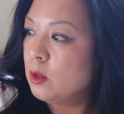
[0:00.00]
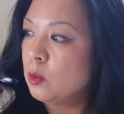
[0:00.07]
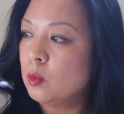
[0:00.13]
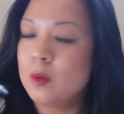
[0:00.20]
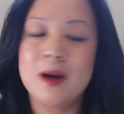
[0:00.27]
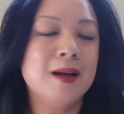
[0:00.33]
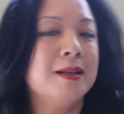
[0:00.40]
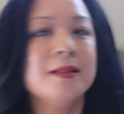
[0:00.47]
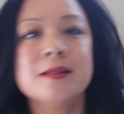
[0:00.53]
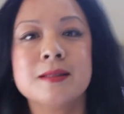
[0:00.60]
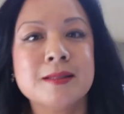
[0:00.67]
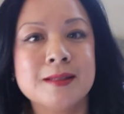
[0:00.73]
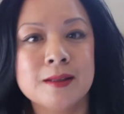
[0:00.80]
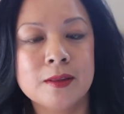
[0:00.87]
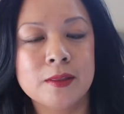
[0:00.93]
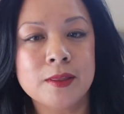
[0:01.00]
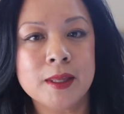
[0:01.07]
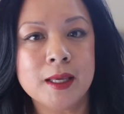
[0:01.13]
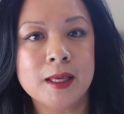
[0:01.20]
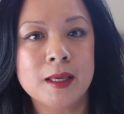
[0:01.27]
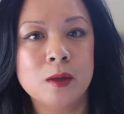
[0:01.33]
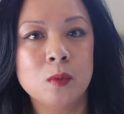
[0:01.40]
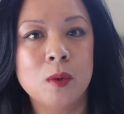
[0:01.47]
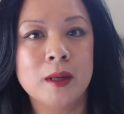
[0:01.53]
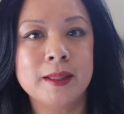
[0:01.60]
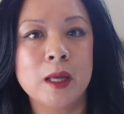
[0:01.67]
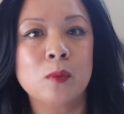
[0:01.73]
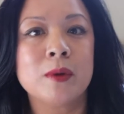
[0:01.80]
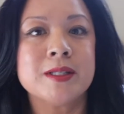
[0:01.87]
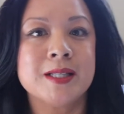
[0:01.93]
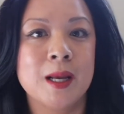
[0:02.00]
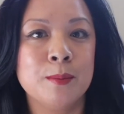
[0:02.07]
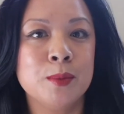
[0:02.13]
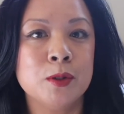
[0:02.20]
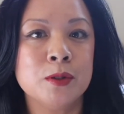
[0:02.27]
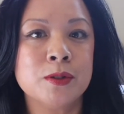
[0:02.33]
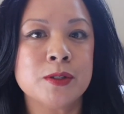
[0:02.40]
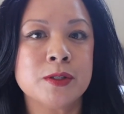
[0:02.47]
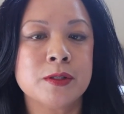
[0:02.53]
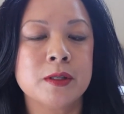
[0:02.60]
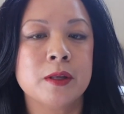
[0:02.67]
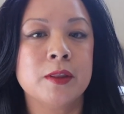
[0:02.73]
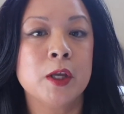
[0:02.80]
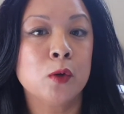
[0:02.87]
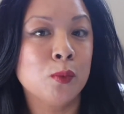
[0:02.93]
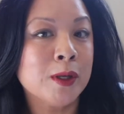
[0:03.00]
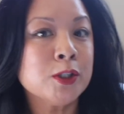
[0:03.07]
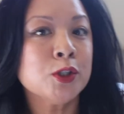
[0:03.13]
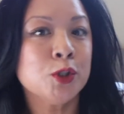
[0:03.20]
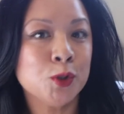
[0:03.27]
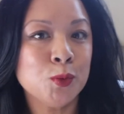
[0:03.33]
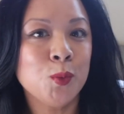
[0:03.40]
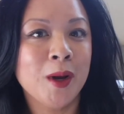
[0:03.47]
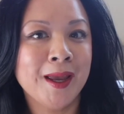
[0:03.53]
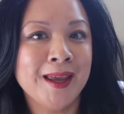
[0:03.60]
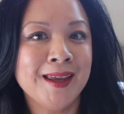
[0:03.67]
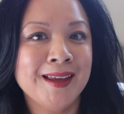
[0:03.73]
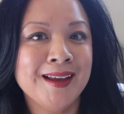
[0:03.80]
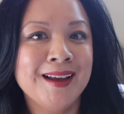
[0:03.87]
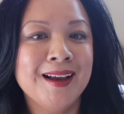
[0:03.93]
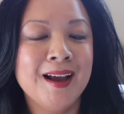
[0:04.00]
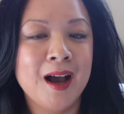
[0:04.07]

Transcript: was the one that resembles the original way